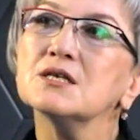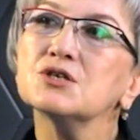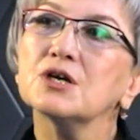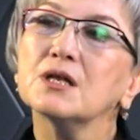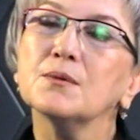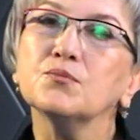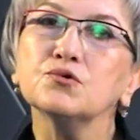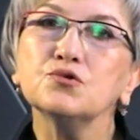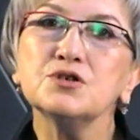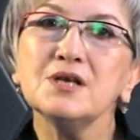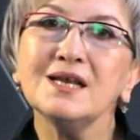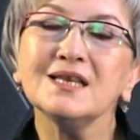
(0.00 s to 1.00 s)
To start,
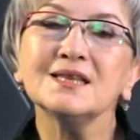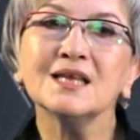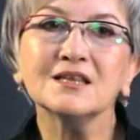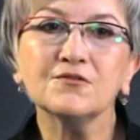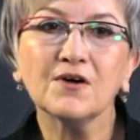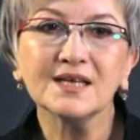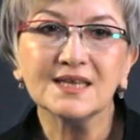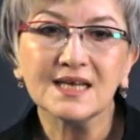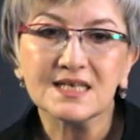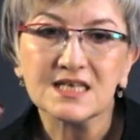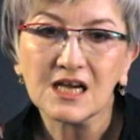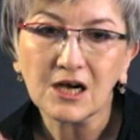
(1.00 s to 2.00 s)
I will continuously
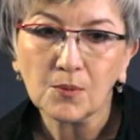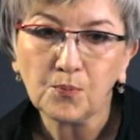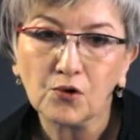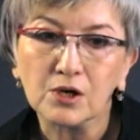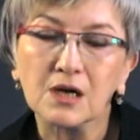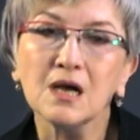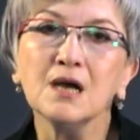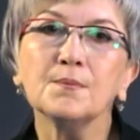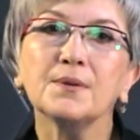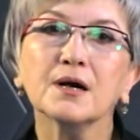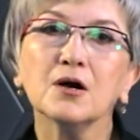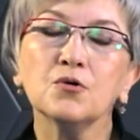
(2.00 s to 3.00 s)
divide by 2
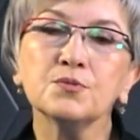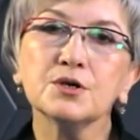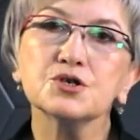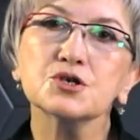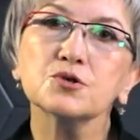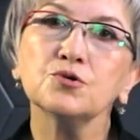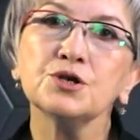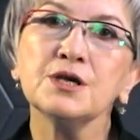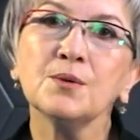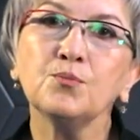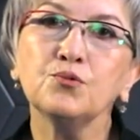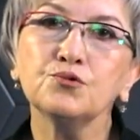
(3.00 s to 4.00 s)
until my number is
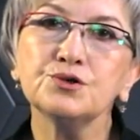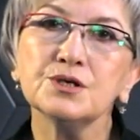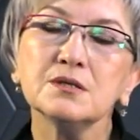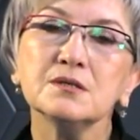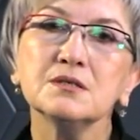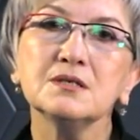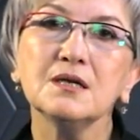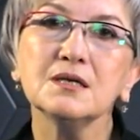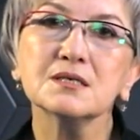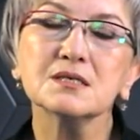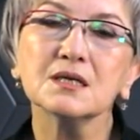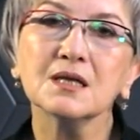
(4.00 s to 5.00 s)
divisible by this
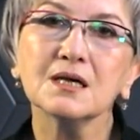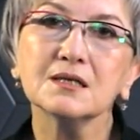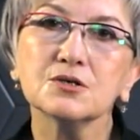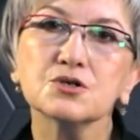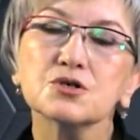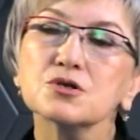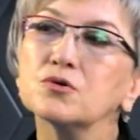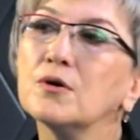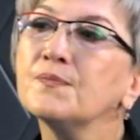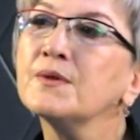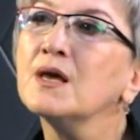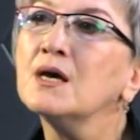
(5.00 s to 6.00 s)
specific number that I
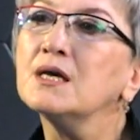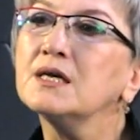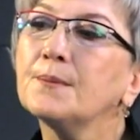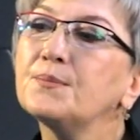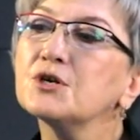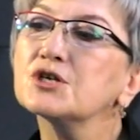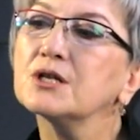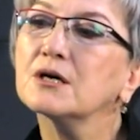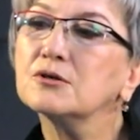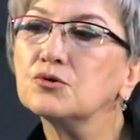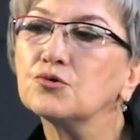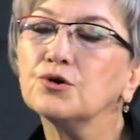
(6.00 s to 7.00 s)
have. I came
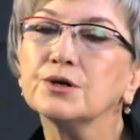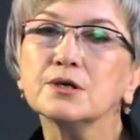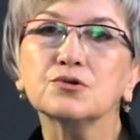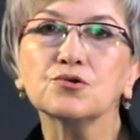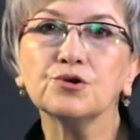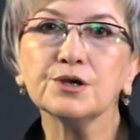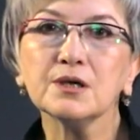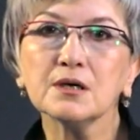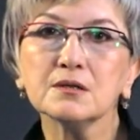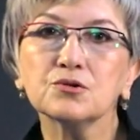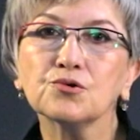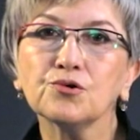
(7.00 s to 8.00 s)
to the trio.
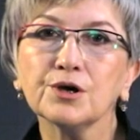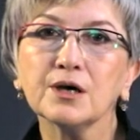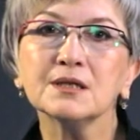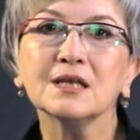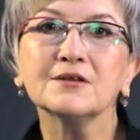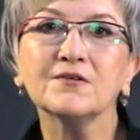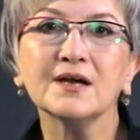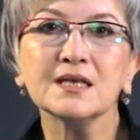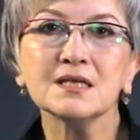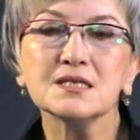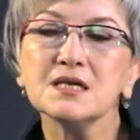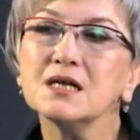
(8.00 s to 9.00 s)
A threesome
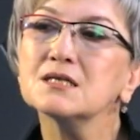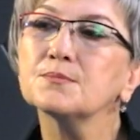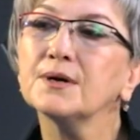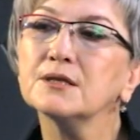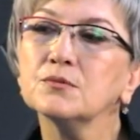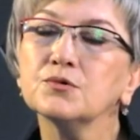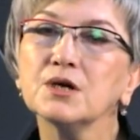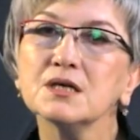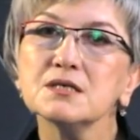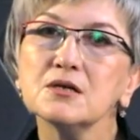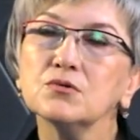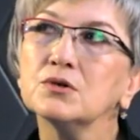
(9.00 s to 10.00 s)
doesn't divide by
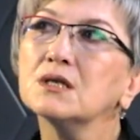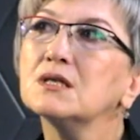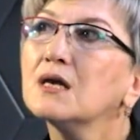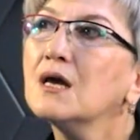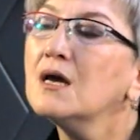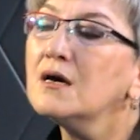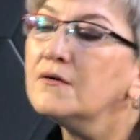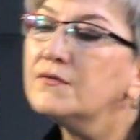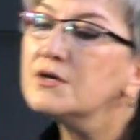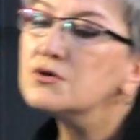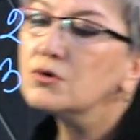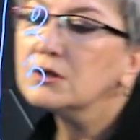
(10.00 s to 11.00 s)
2, so I divide
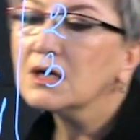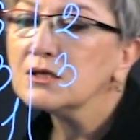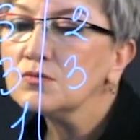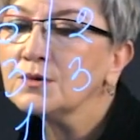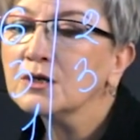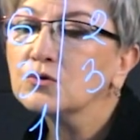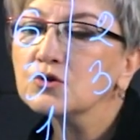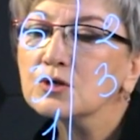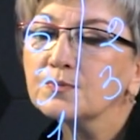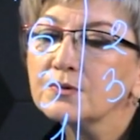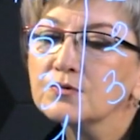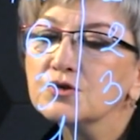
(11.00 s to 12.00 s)
by 3. As a
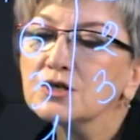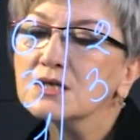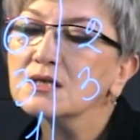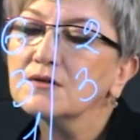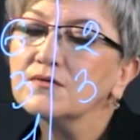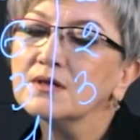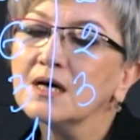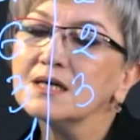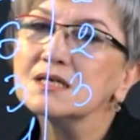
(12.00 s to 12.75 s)
result, I also get